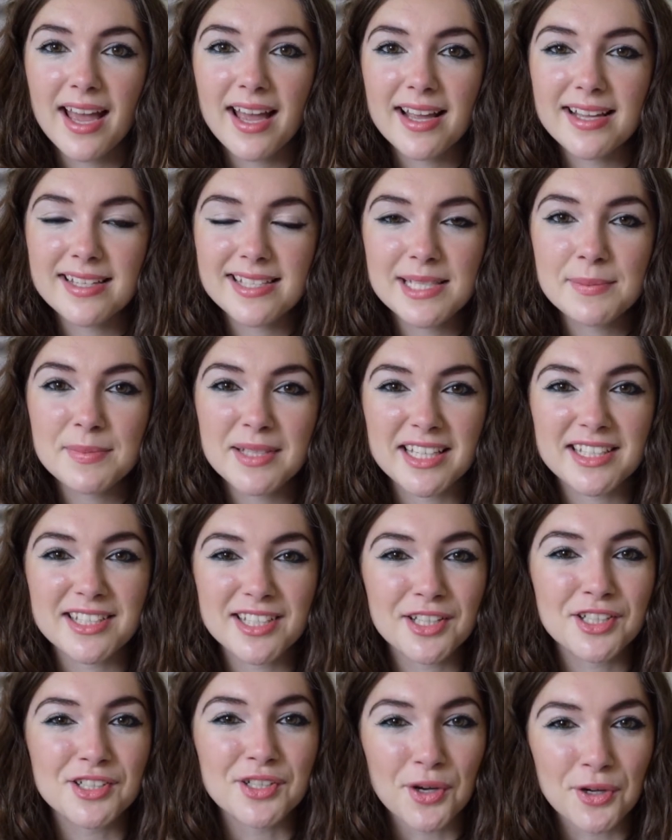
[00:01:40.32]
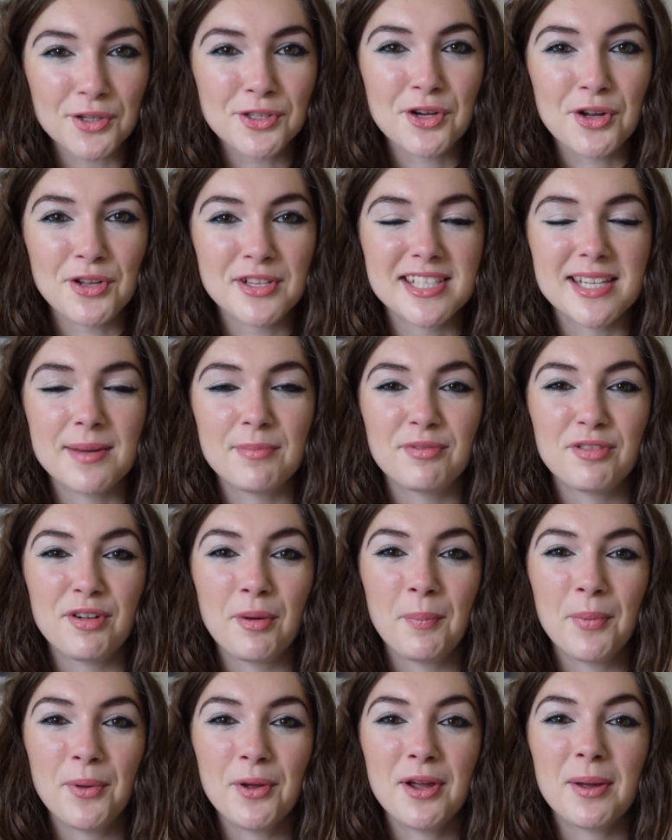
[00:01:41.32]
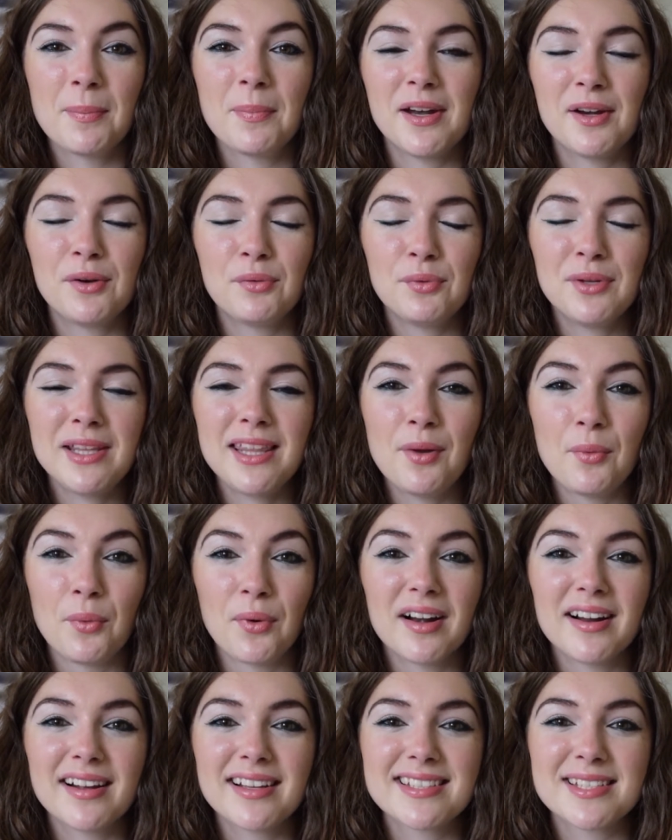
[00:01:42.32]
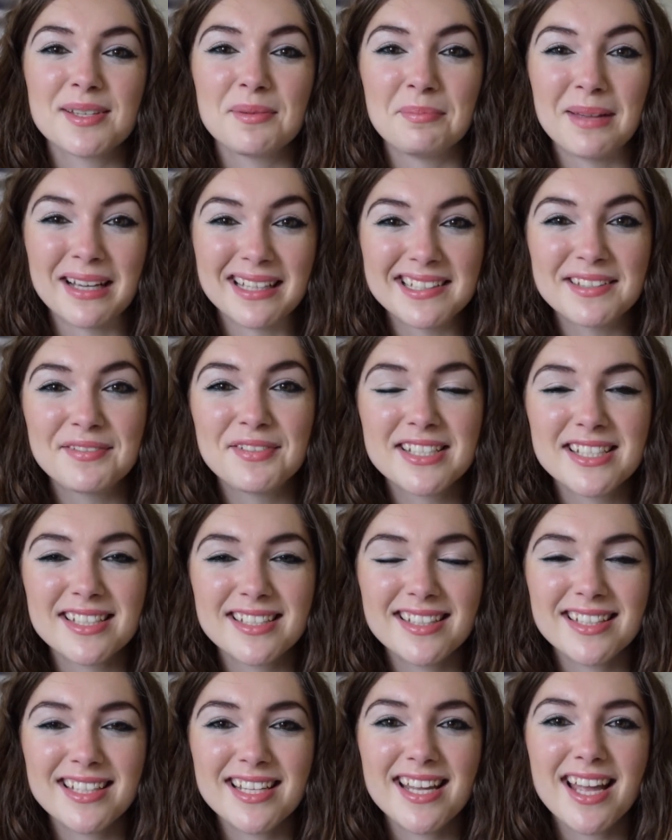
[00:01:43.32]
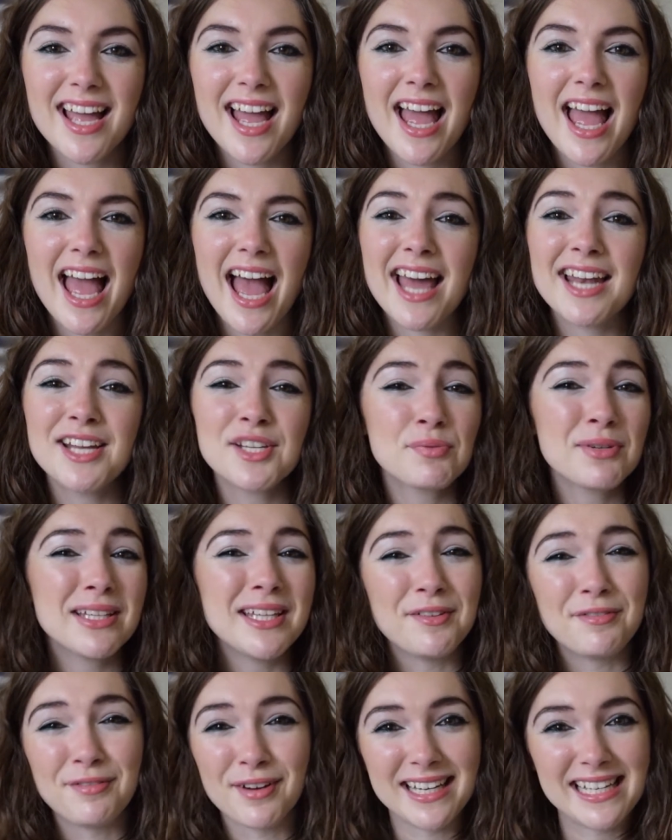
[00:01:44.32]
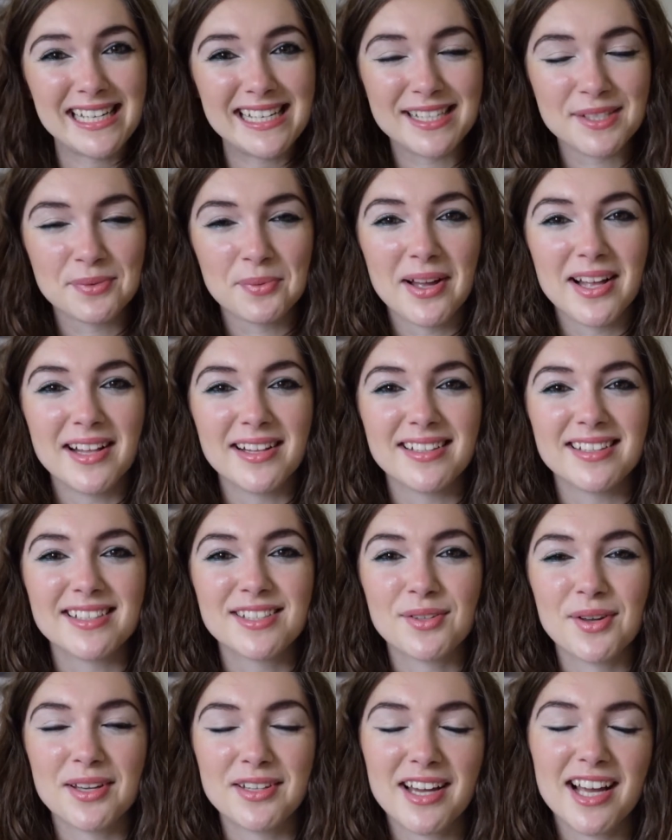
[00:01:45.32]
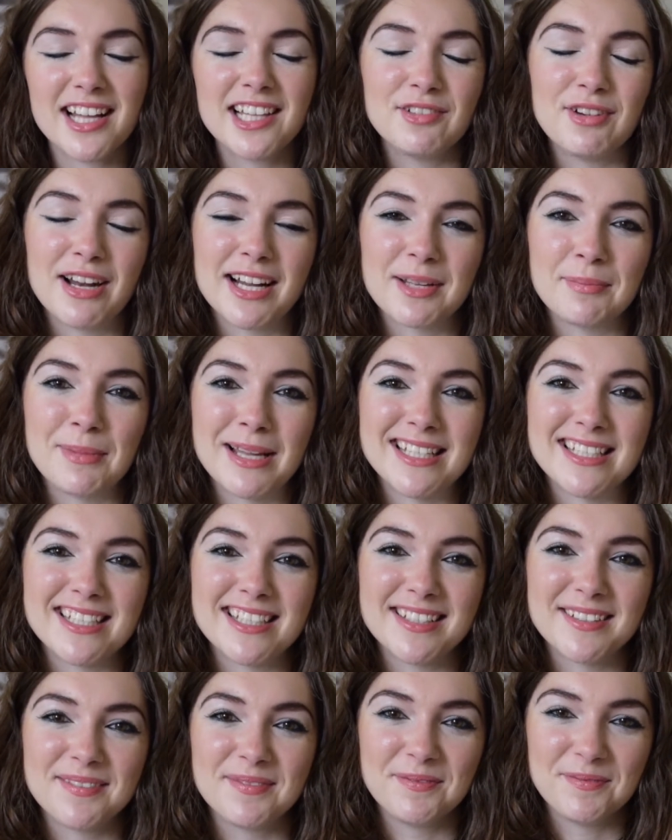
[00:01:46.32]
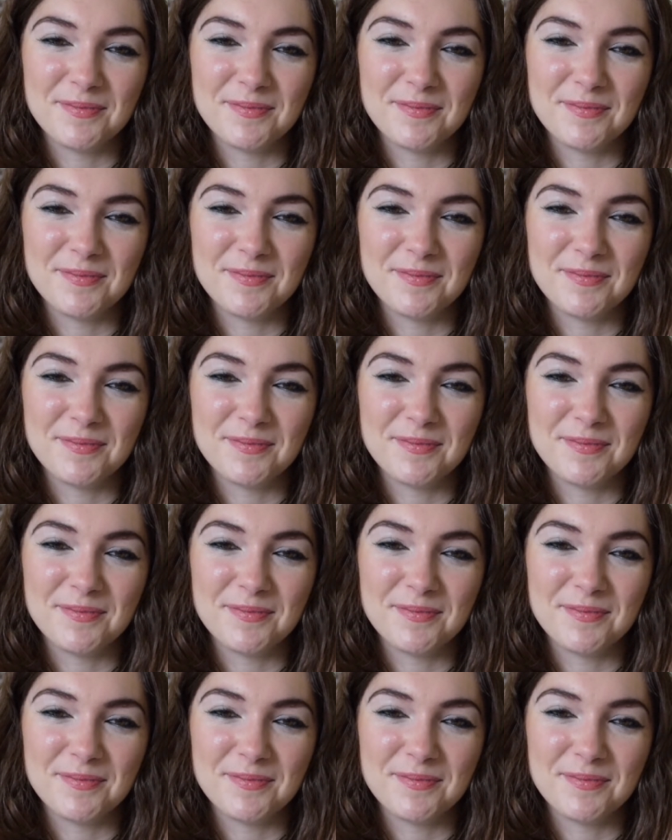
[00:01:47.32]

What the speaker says: It seems like such an odd concept for a book, but it really works magnificently, and it's really funny as well, so I'd highly recommend it.